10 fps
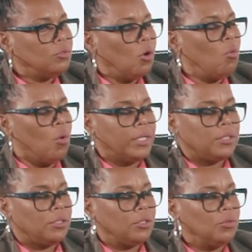don't want
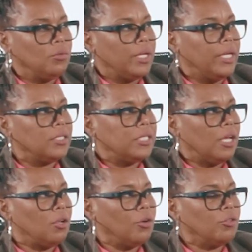to do is
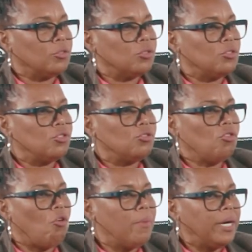tell her
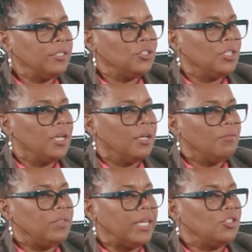so much
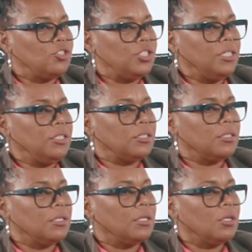that
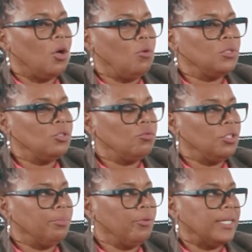she's goes into a
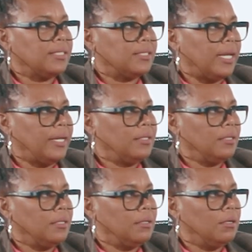depressed state
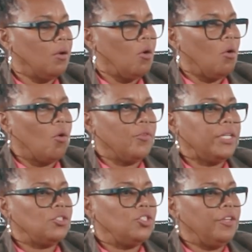or
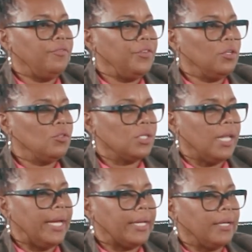that she feels
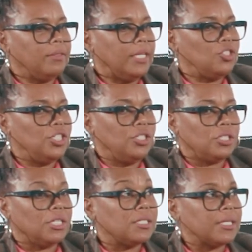like that
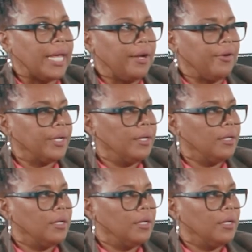she's scared